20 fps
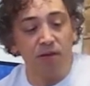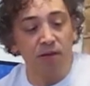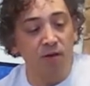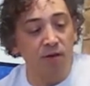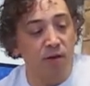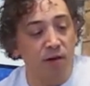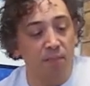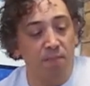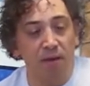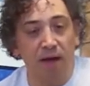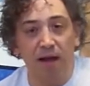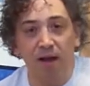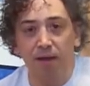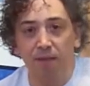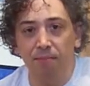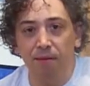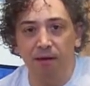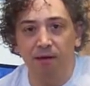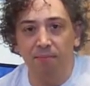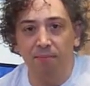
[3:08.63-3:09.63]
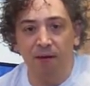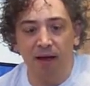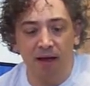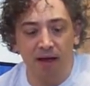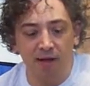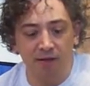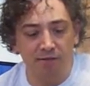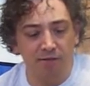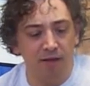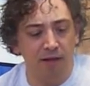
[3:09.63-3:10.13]
You can buy it at Best
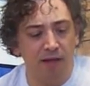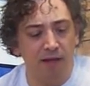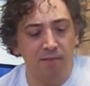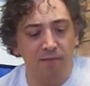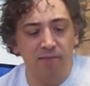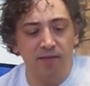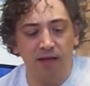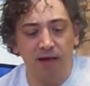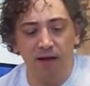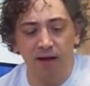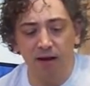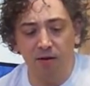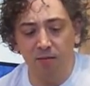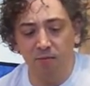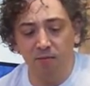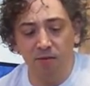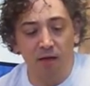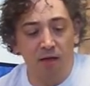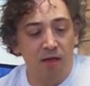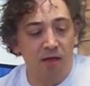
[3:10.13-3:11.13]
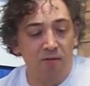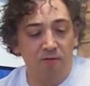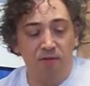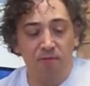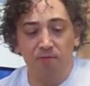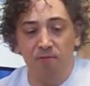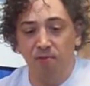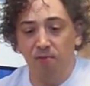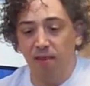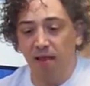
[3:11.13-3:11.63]
Buys or on Amazon
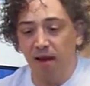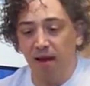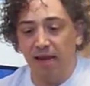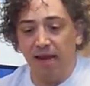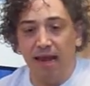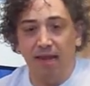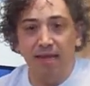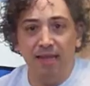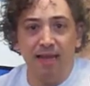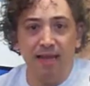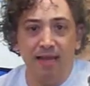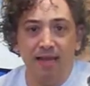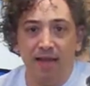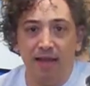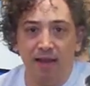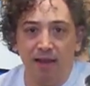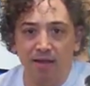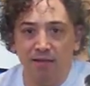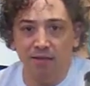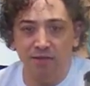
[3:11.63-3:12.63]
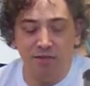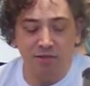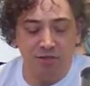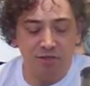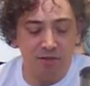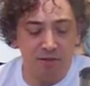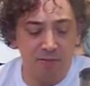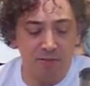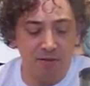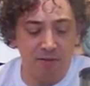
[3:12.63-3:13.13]
from like $99 and
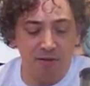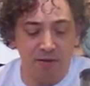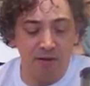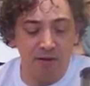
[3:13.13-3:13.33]
cheaper.